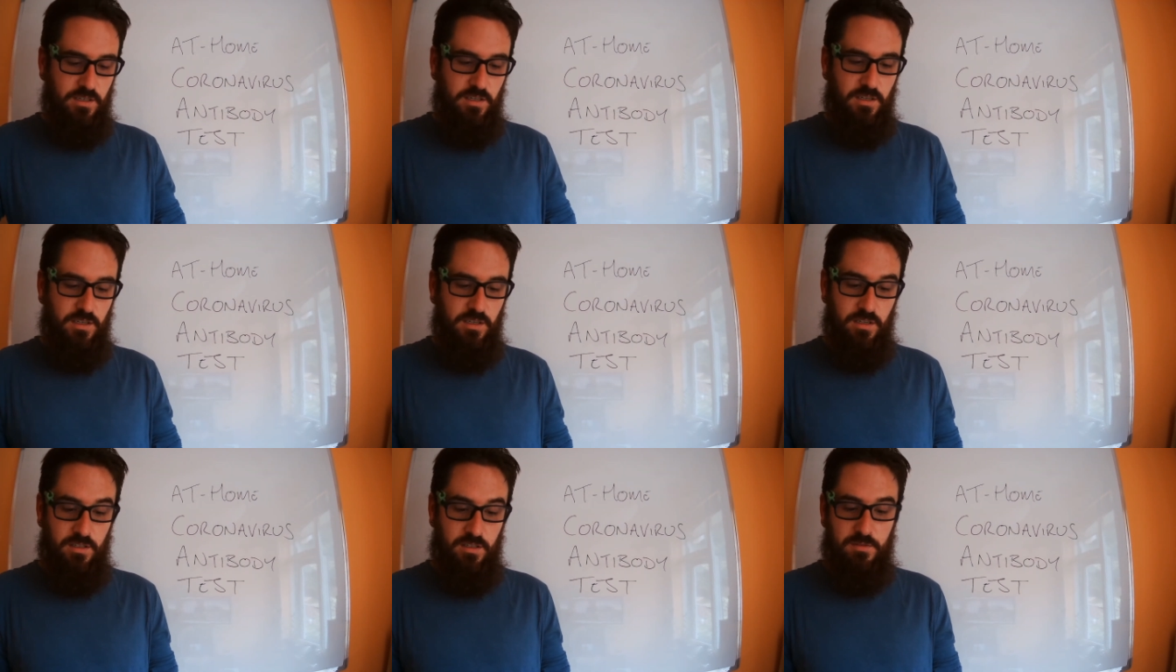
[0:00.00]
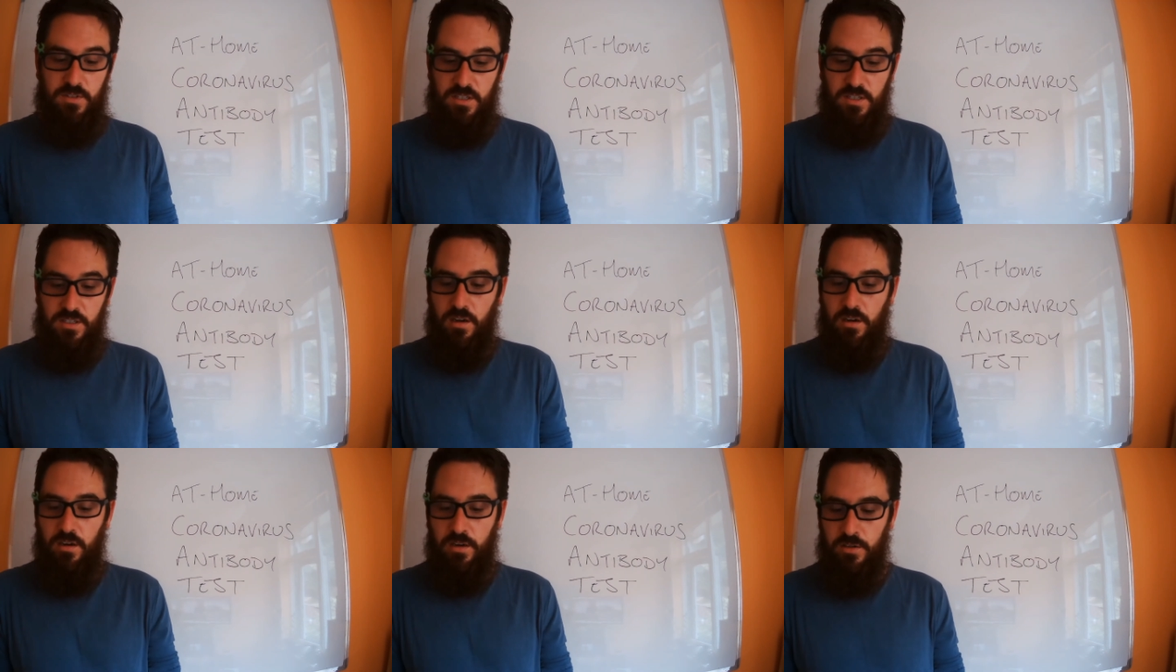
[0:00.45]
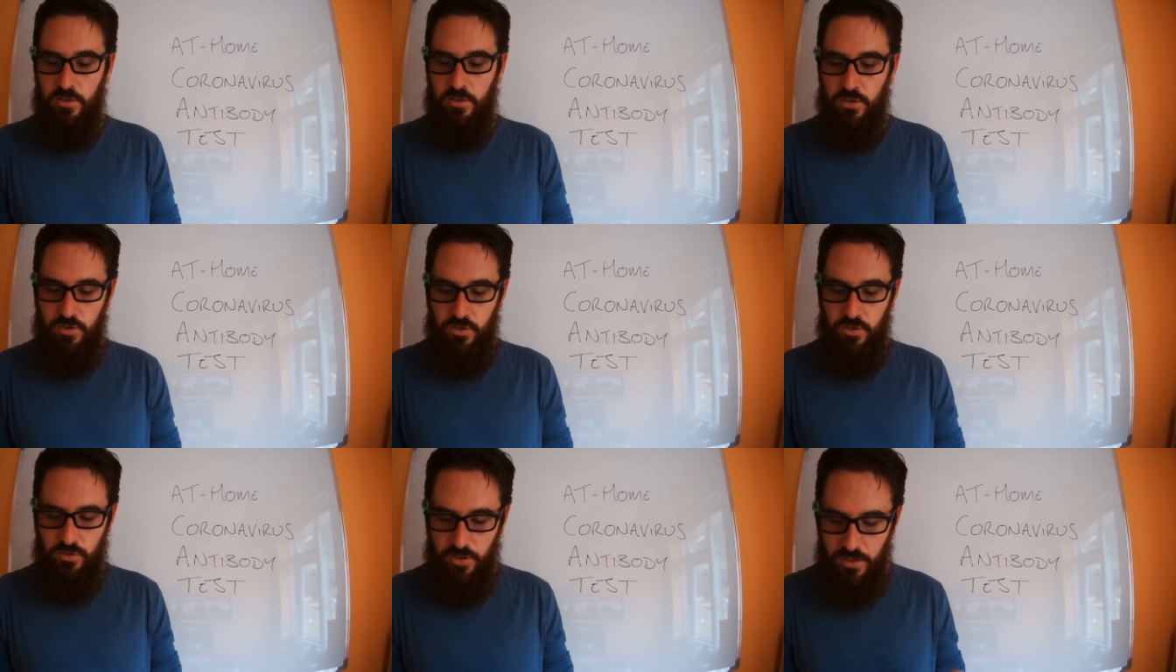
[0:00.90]
it's designed
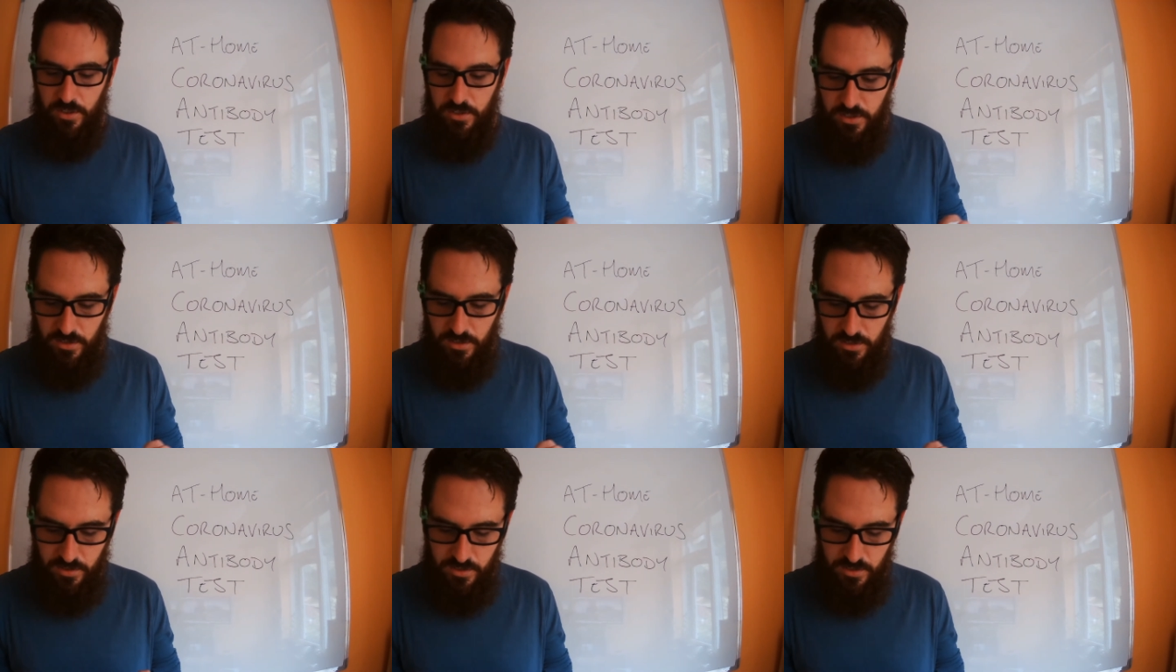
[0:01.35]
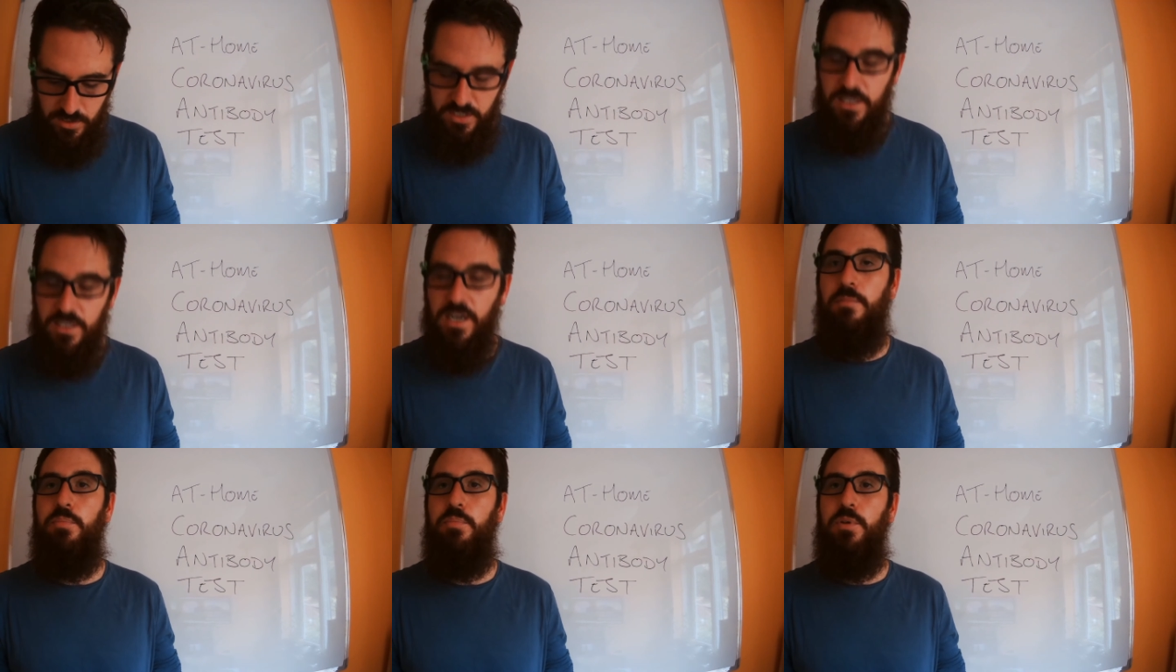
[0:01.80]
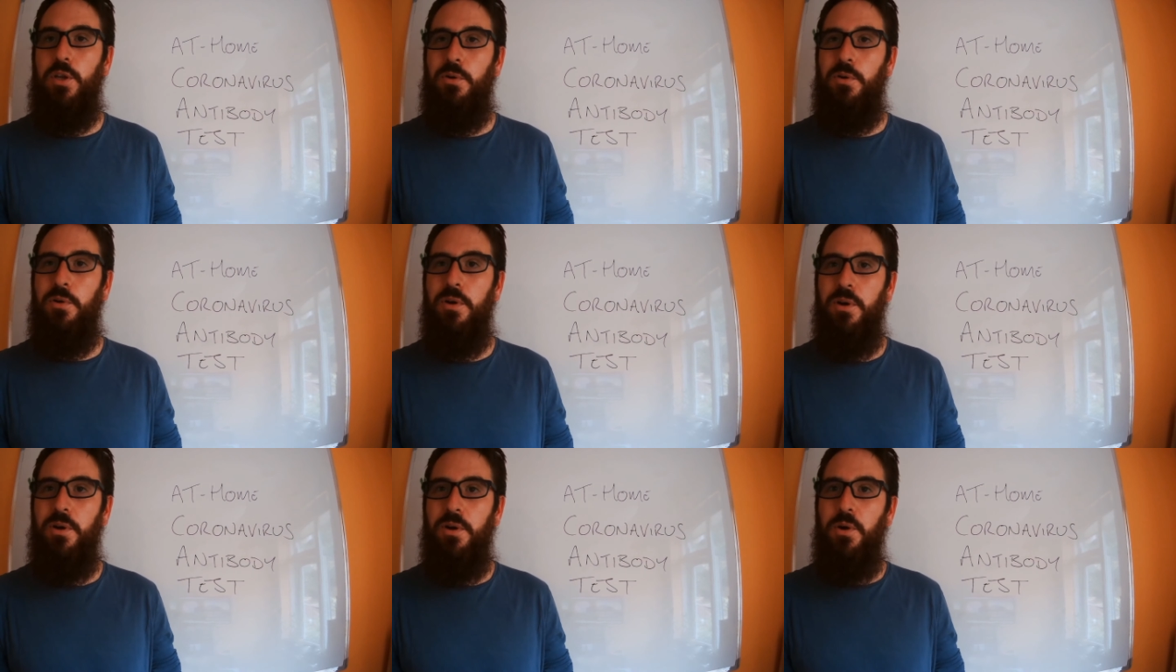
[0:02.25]
to just stab
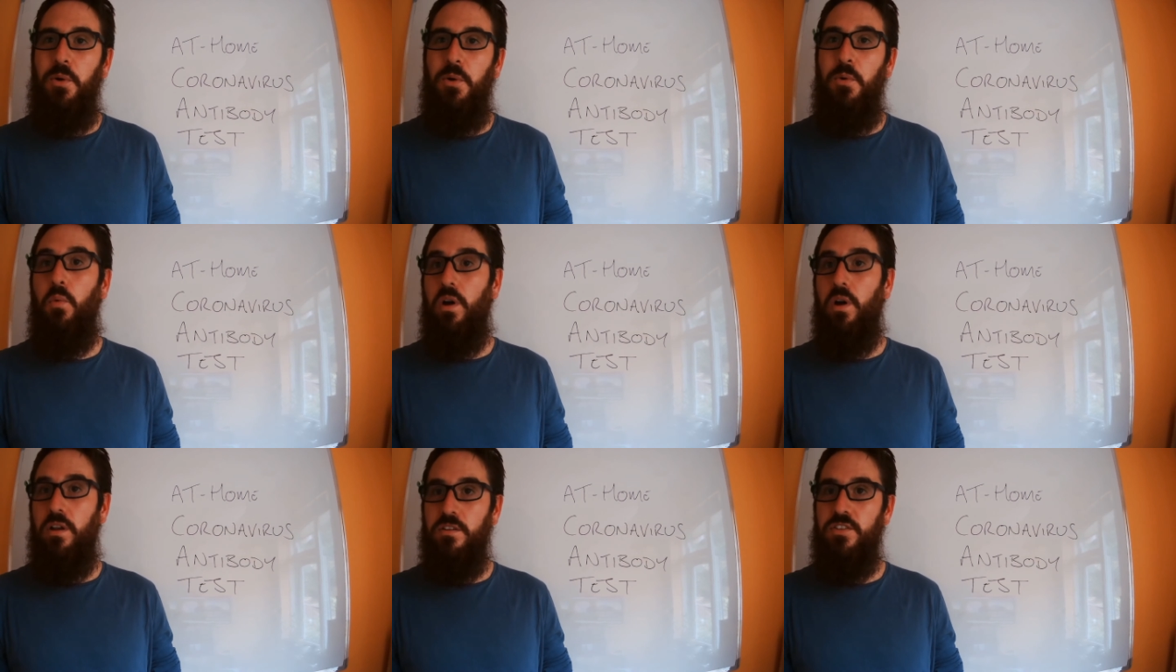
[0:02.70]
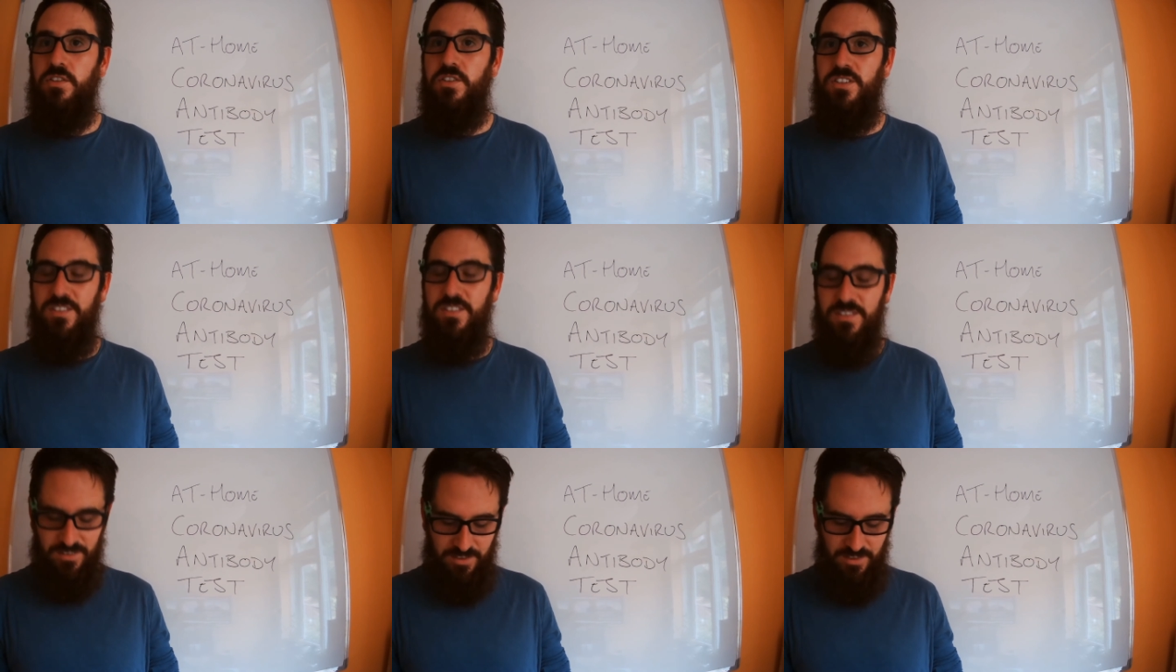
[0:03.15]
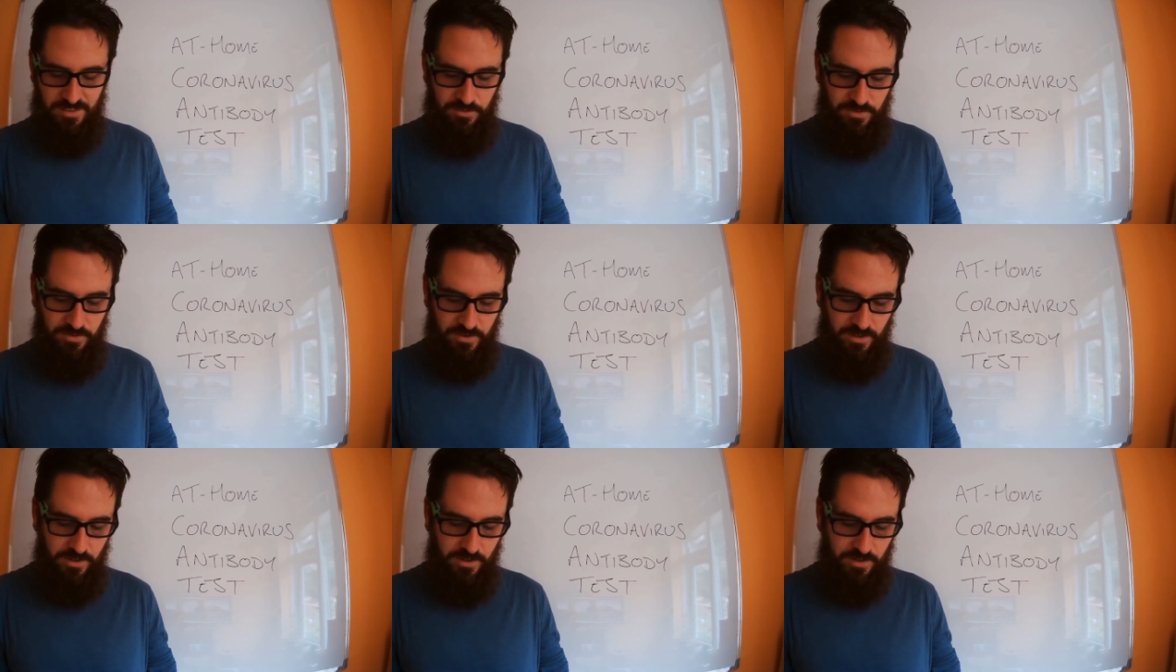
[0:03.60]
you once in the
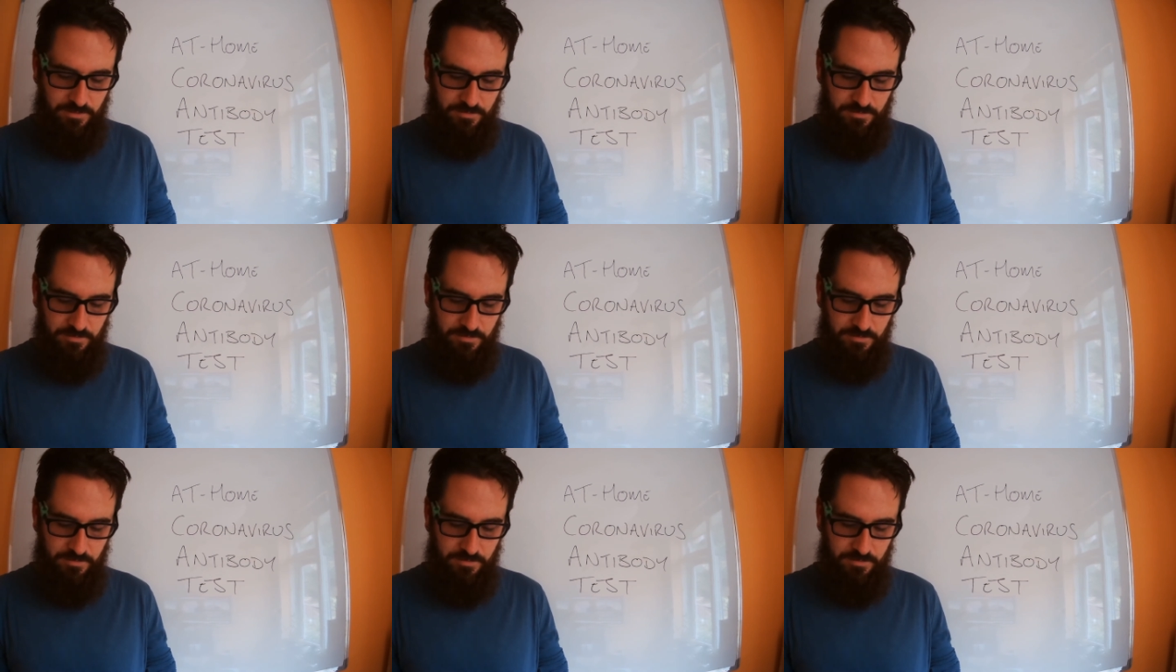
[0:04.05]
finger.